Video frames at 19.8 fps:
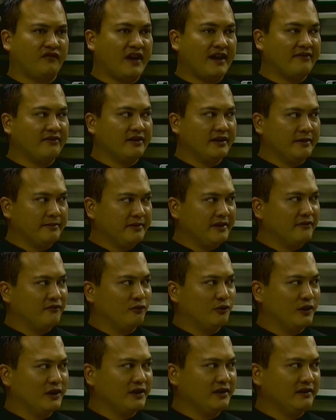five of them have
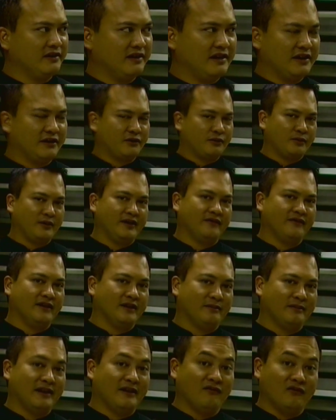won, and three of
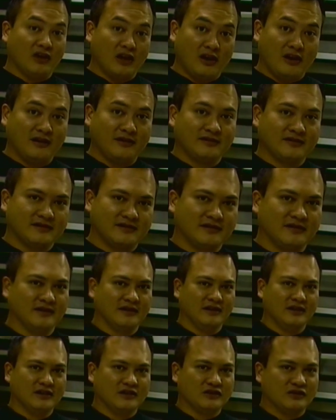them have lost.
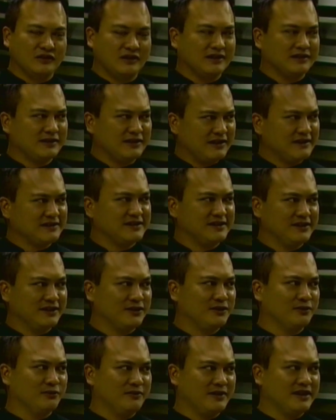So that's actually a
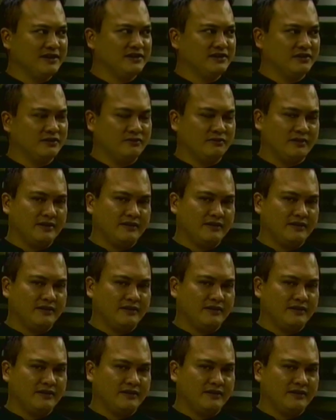good ratio.